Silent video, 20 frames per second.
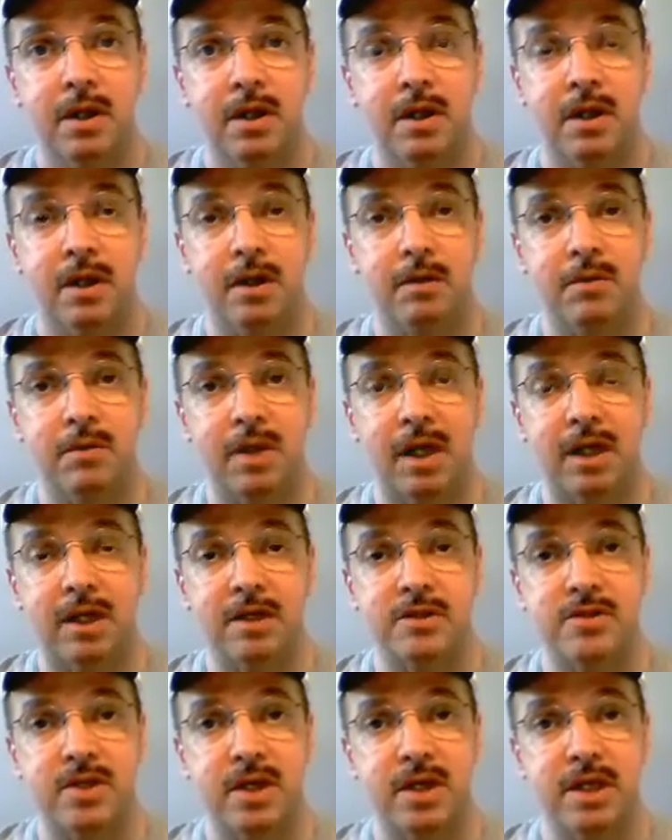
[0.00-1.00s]
And like
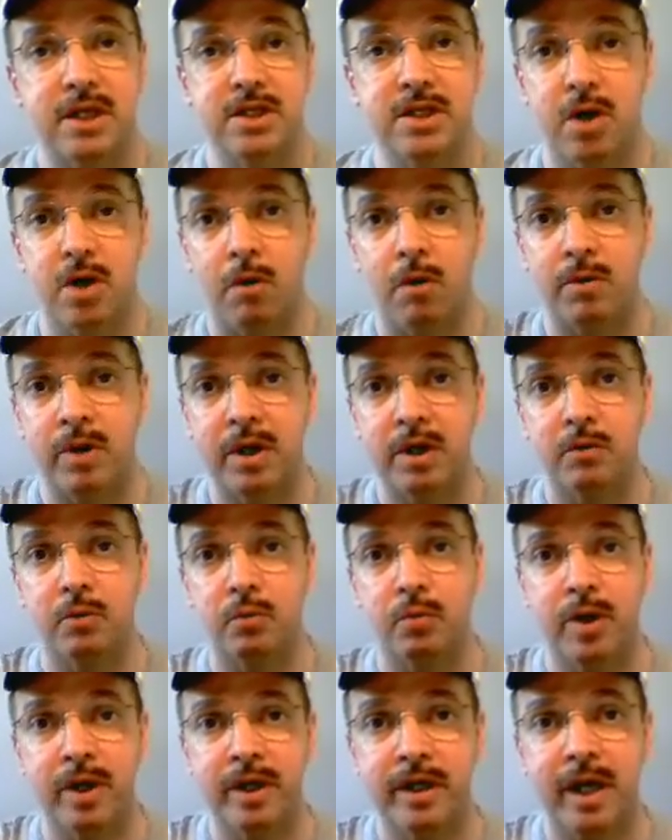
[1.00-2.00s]
I said, He's already
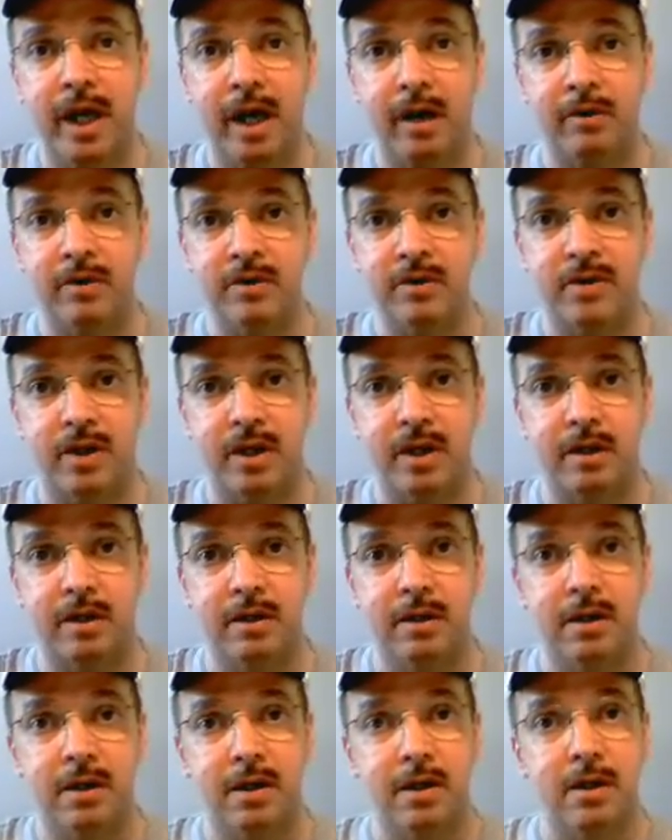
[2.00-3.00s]
written out. It's
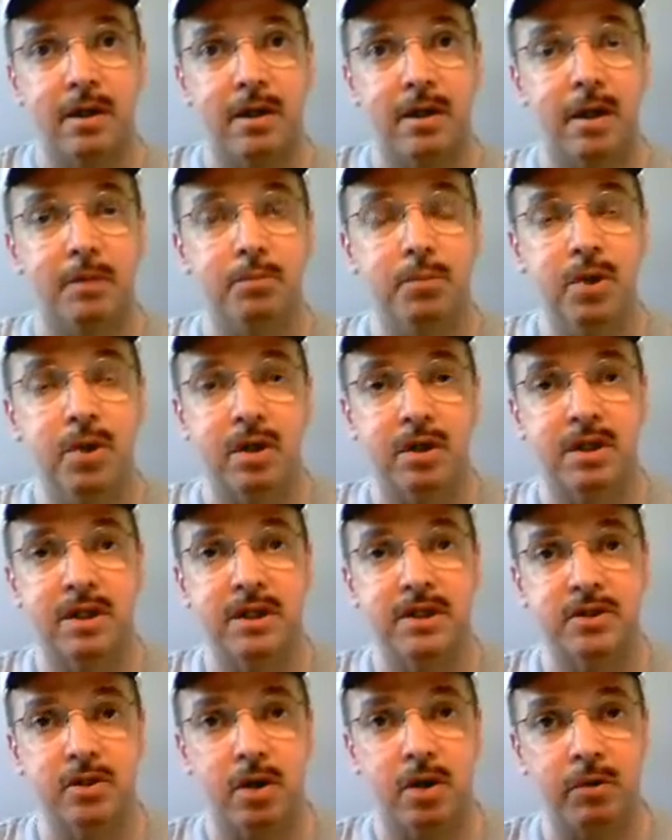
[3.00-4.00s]
like a book
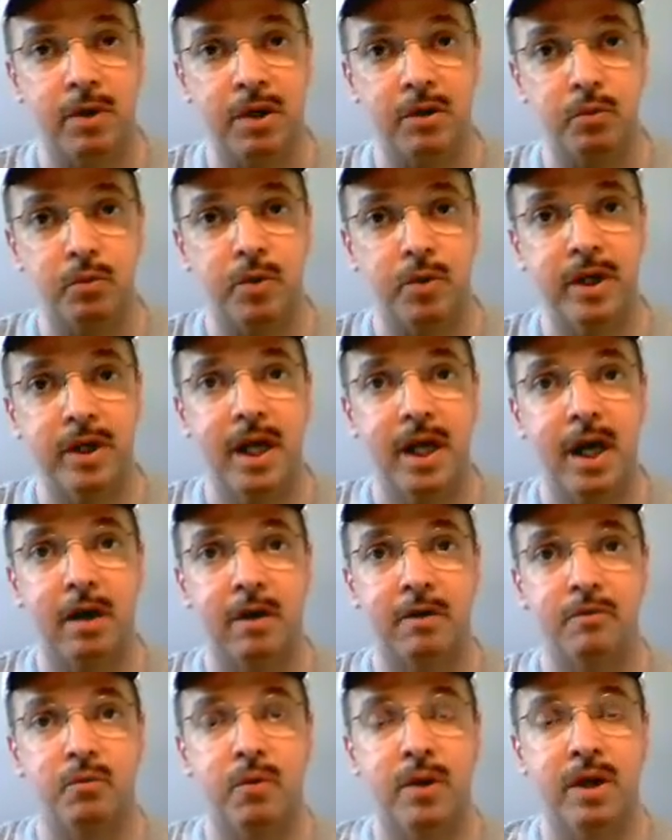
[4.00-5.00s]
that He's already written
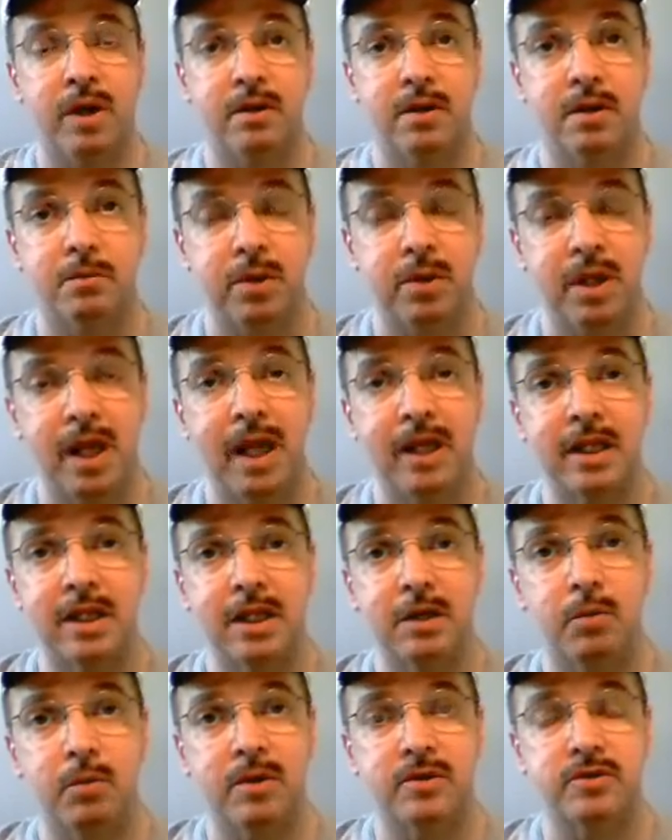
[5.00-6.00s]
out of what the plan
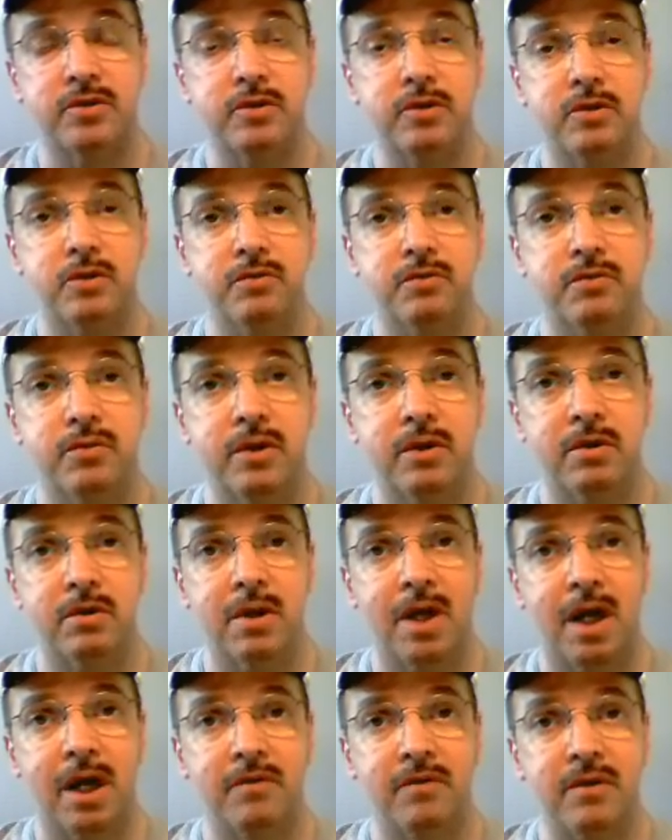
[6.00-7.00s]
that He wants to do for your
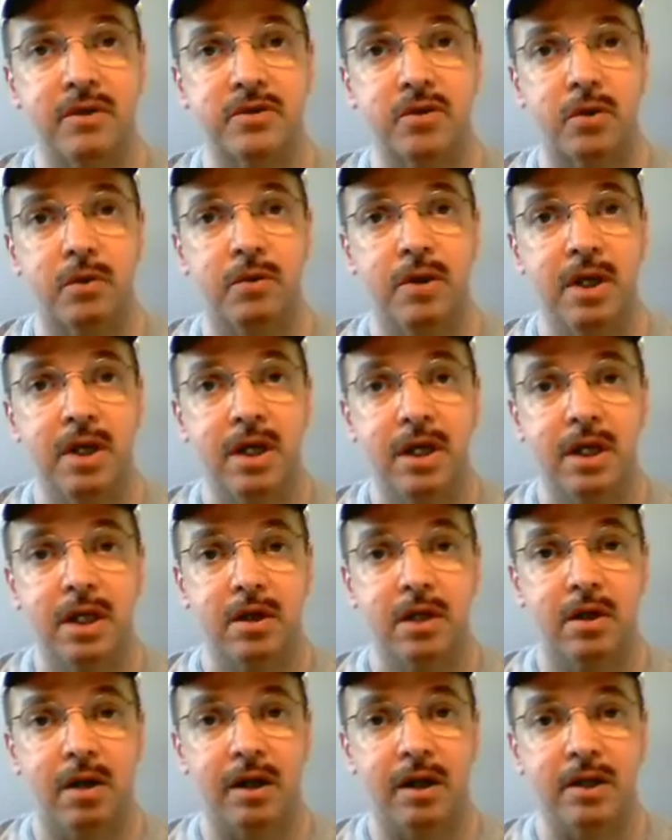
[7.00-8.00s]
life. And so
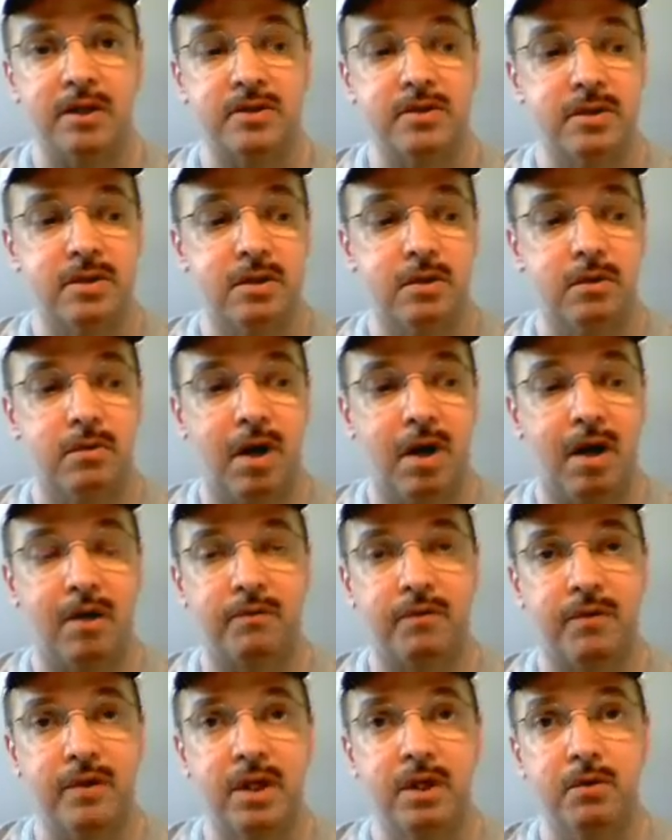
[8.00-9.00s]
God is, you know,
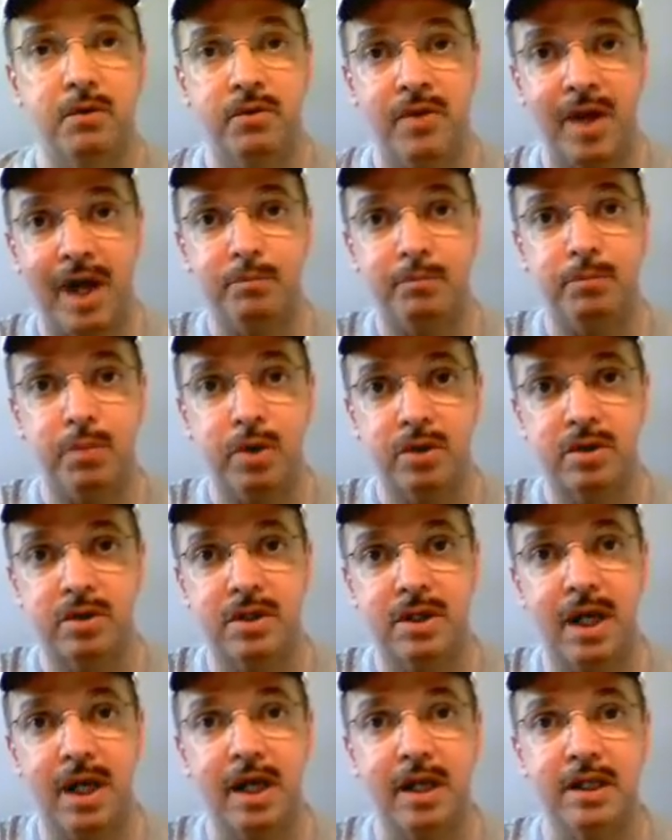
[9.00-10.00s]
offering you that book
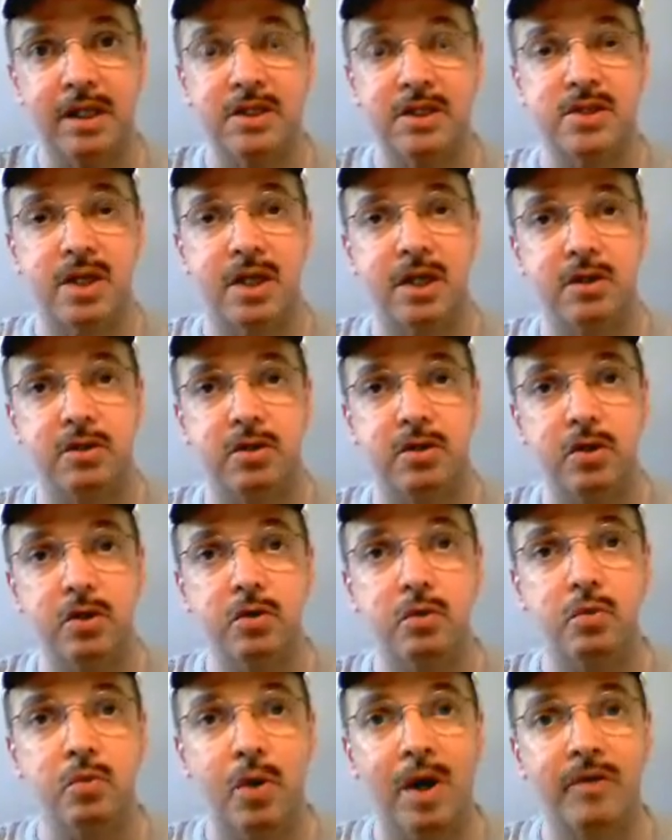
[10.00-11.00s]
today, and He's saying, do
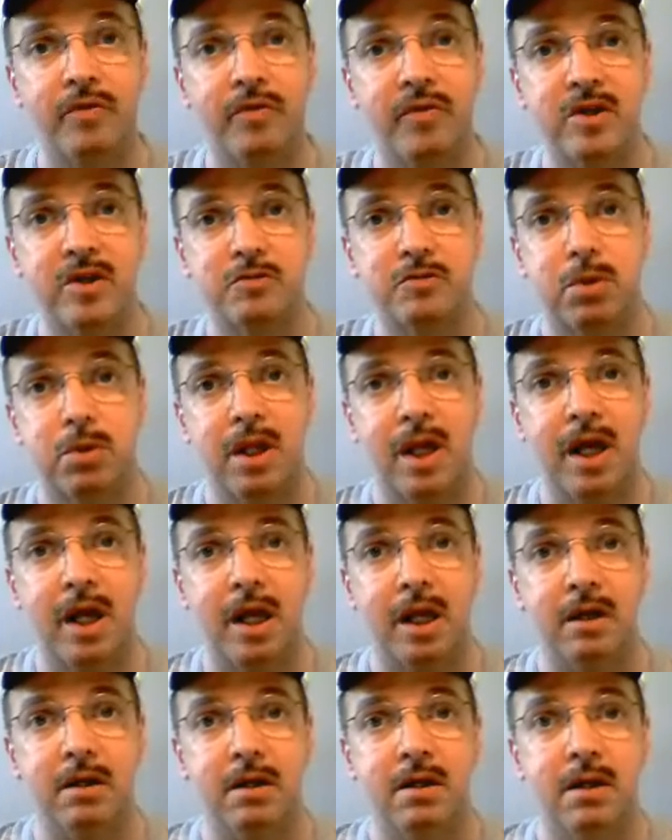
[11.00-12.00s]
you want this
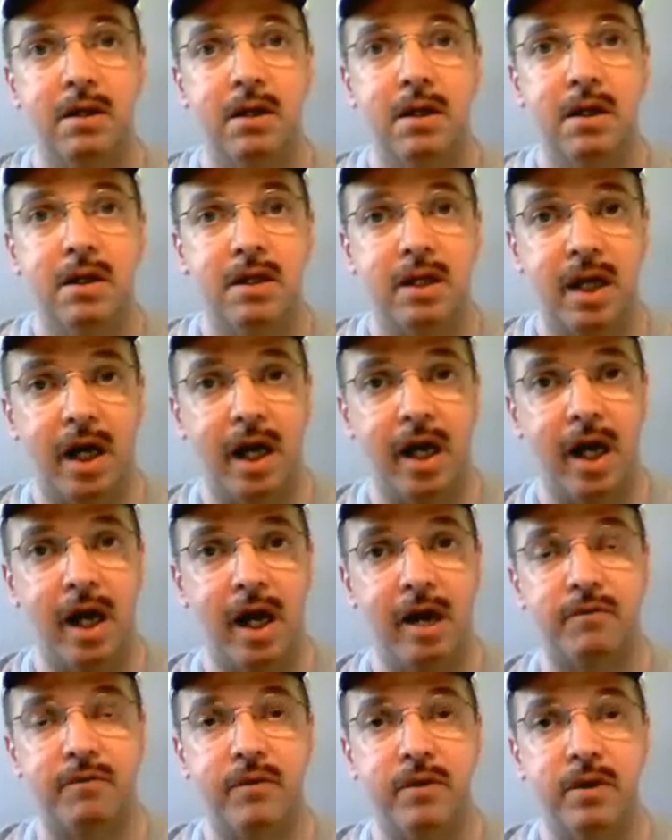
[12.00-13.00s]
plan? that I
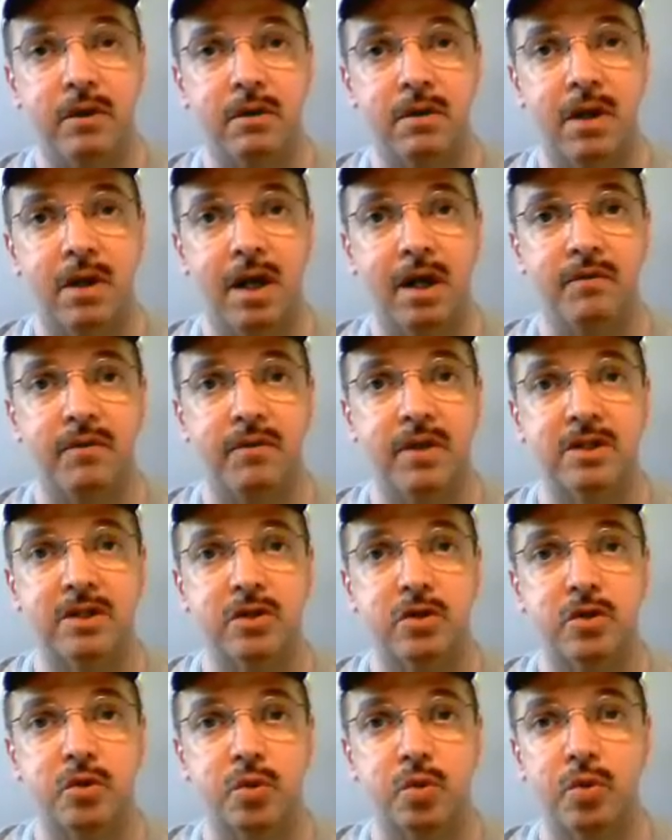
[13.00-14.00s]
have for your life, and
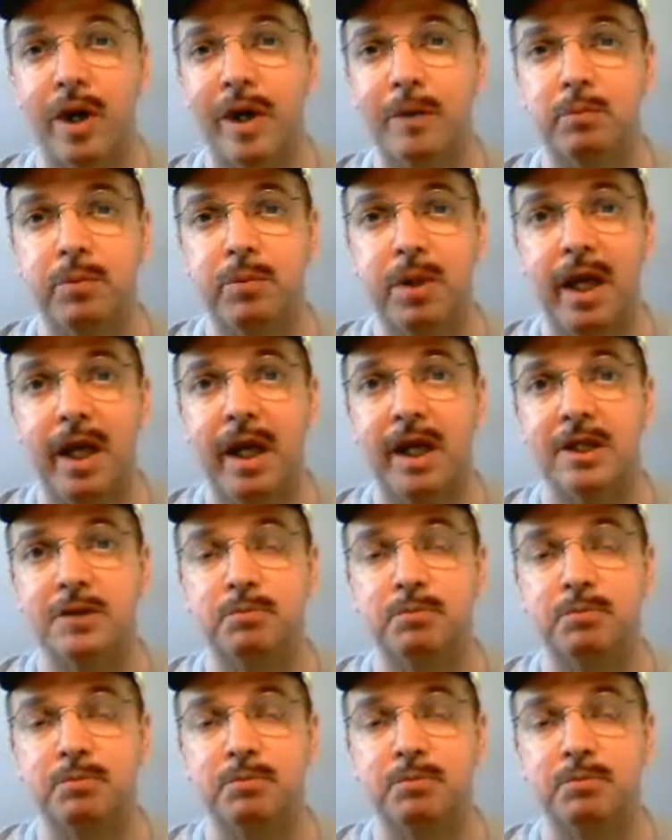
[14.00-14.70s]
it's a great plan.